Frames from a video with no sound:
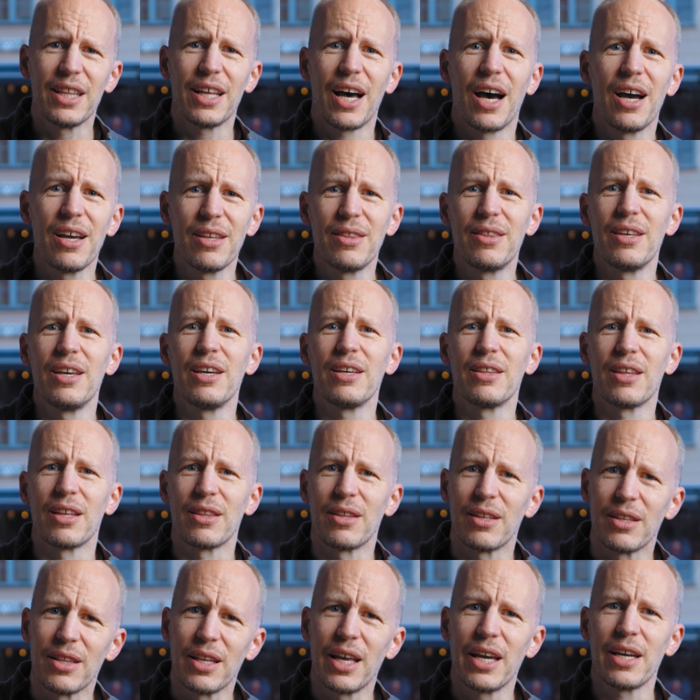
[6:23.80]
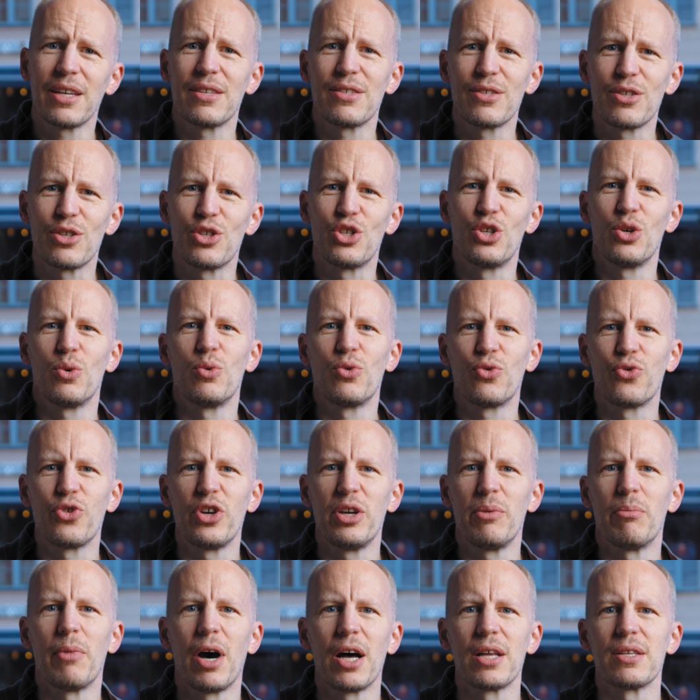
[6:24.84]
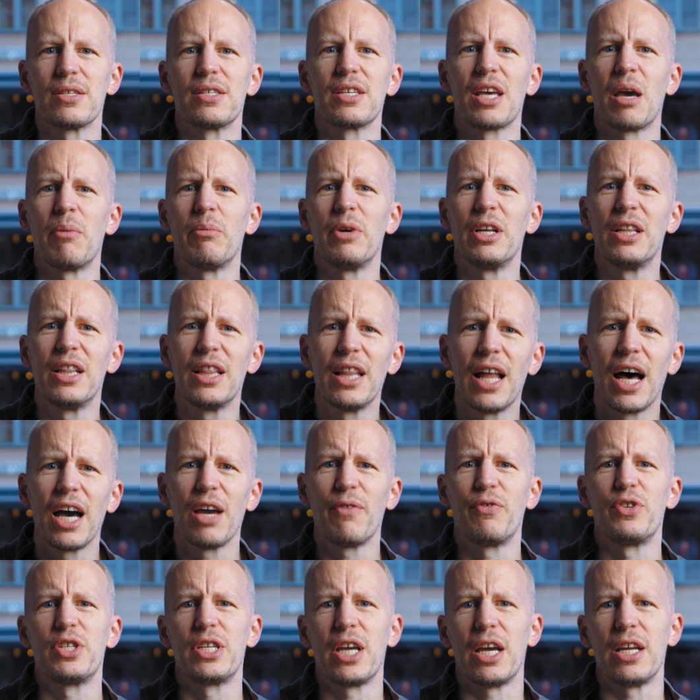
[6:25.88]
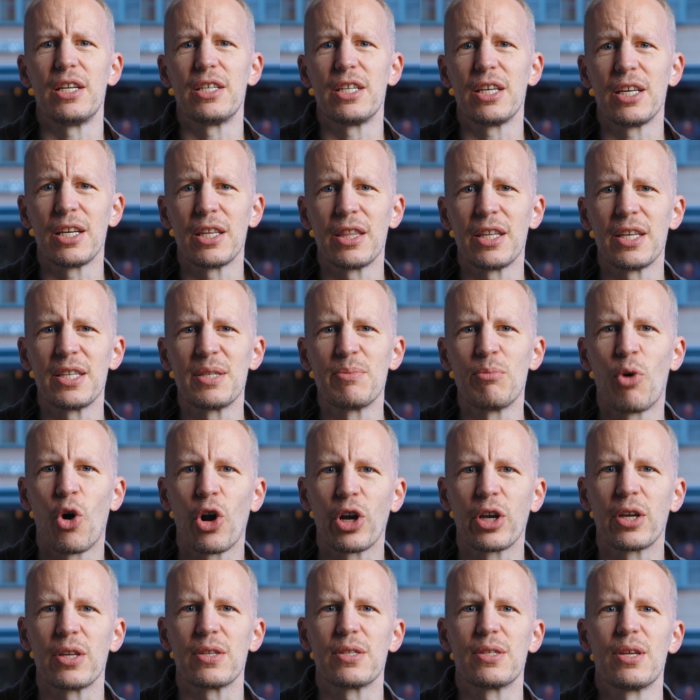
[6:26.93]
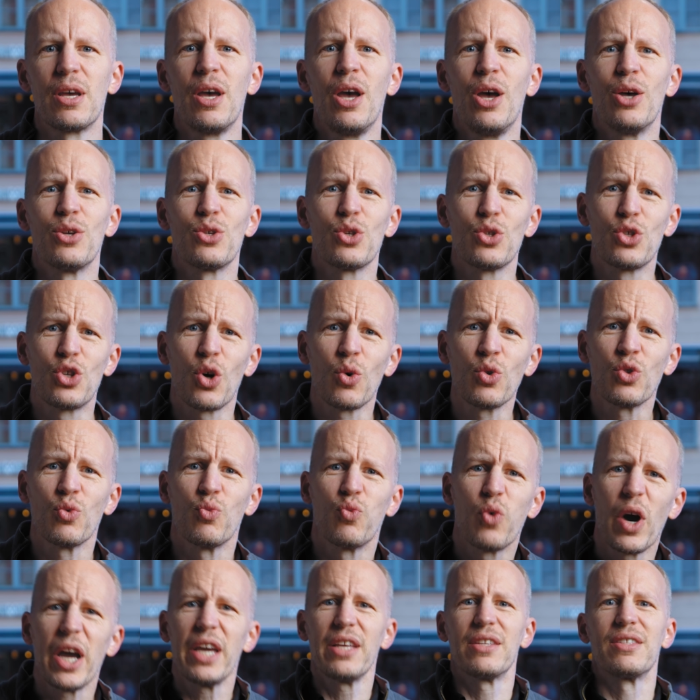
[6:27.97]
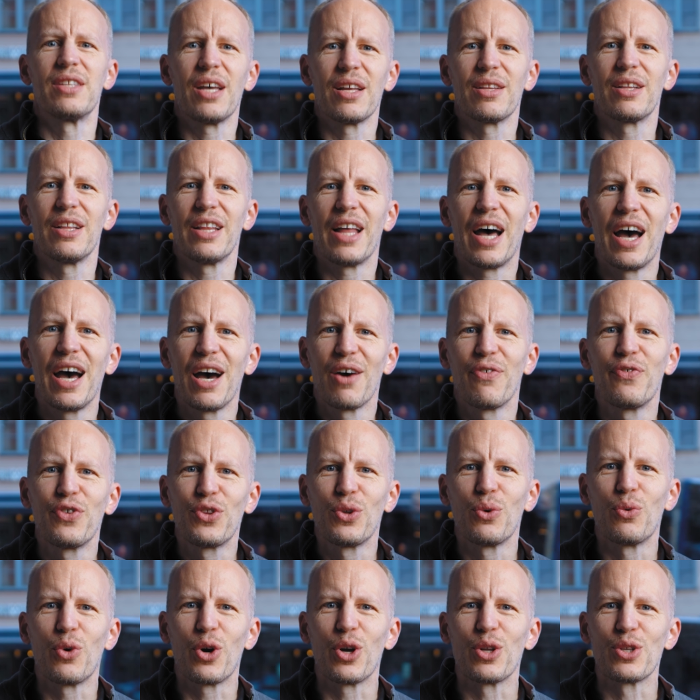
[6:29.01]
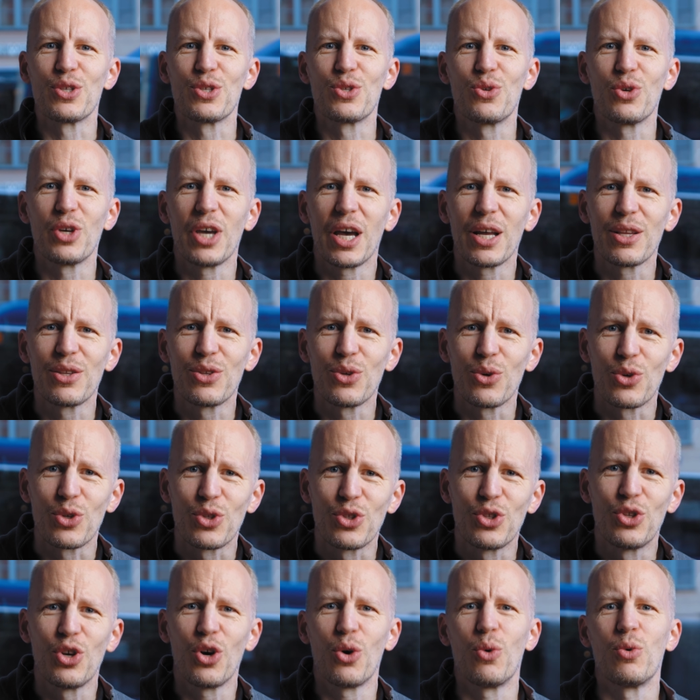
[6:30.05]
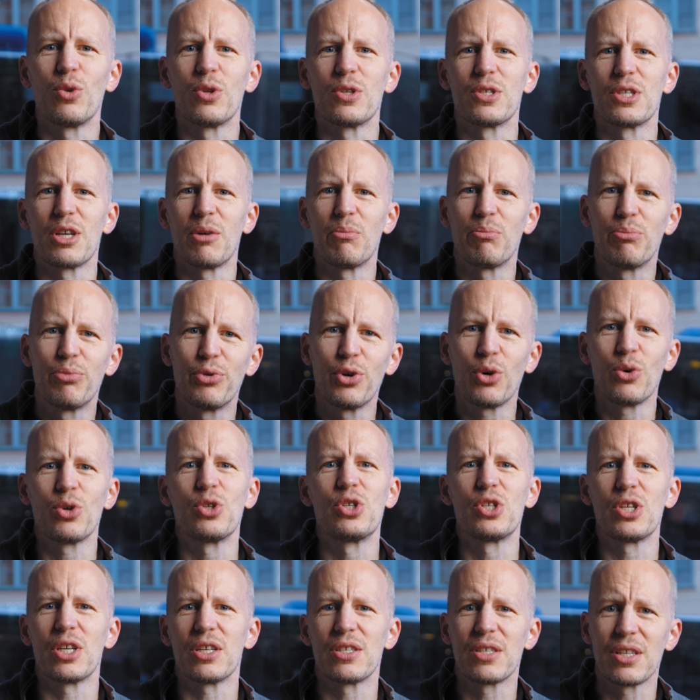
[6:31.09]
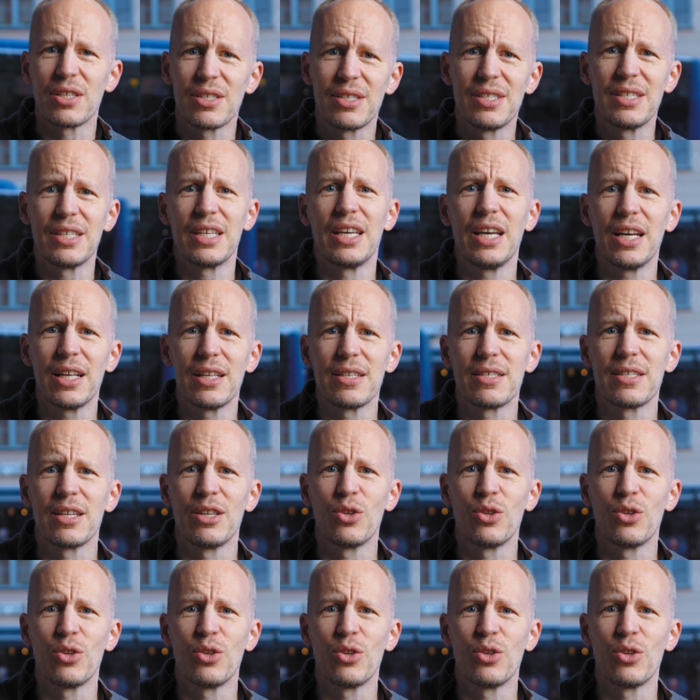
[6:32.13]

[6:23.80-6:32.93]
I think that the next 2-3 months can be life-changing in these markets. So don't wait until afterwards to get your tools and process and skills in